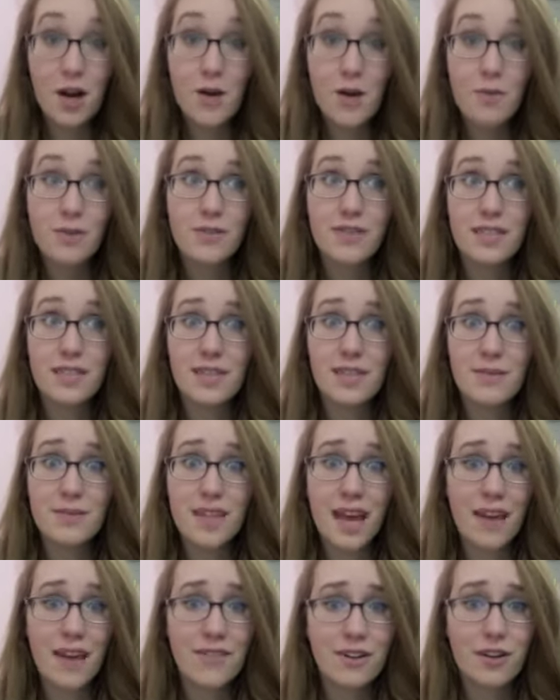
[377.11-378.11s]
Museums
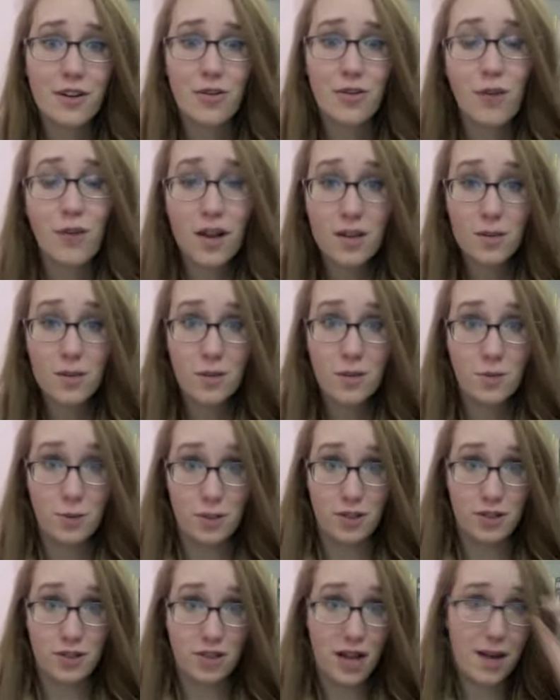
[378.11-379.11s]
have incredible
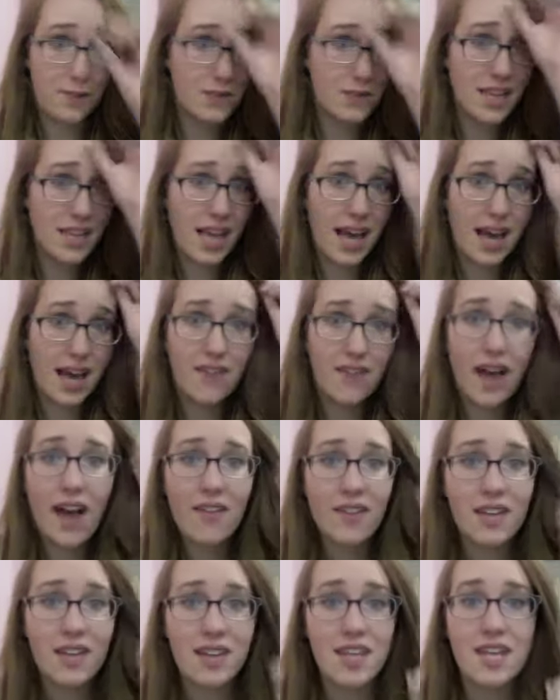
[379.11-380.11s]
bookshops. They have
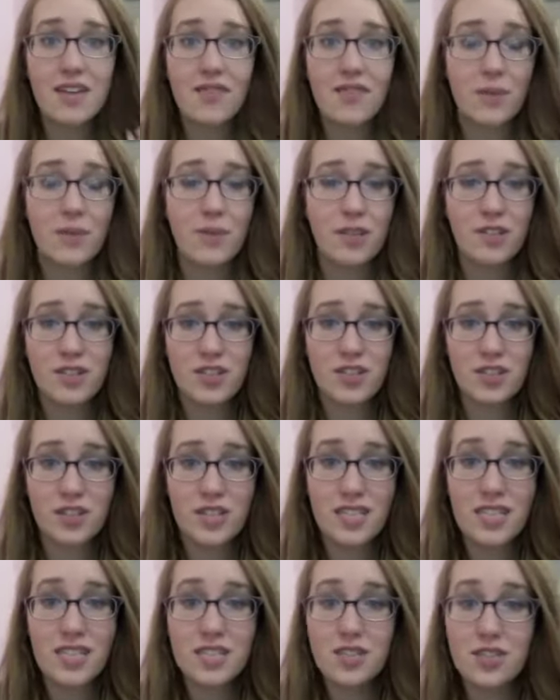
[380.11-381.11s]
everything from
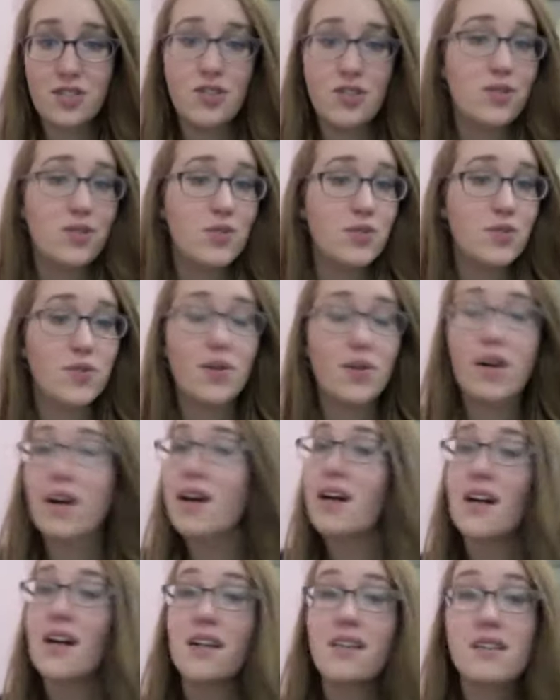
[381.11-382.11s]
histories to
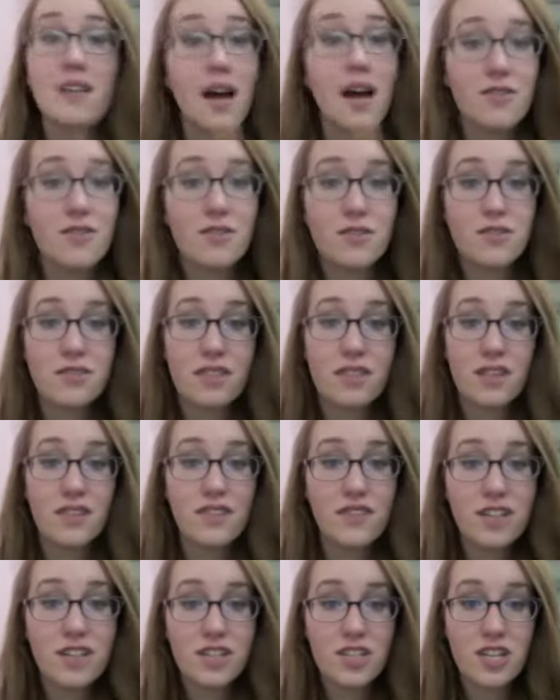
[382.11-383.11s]
novels, like
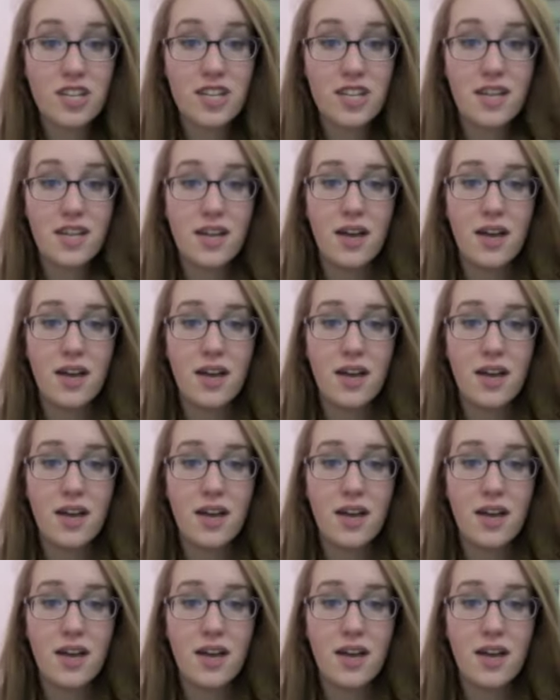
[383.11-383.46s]
fiction.